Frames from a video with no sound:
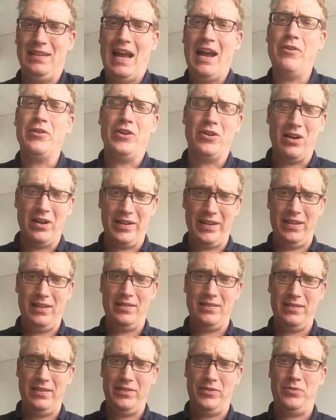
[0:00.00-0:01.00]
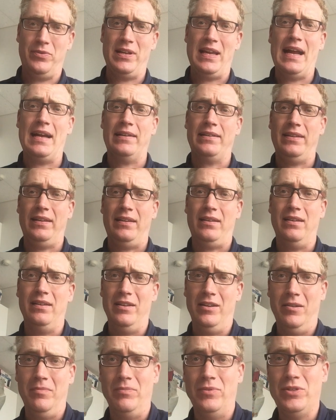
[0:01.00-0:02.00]
how your audience is reacting
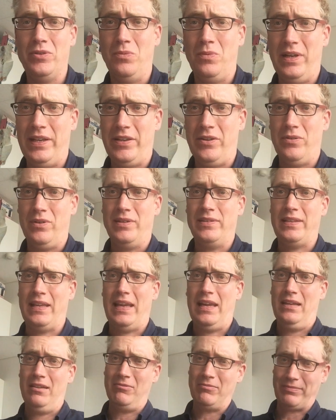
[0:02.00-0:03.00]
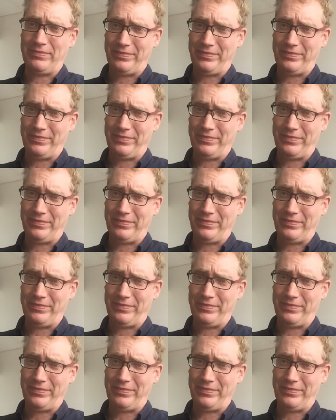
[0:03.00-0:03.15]
to what you're saying.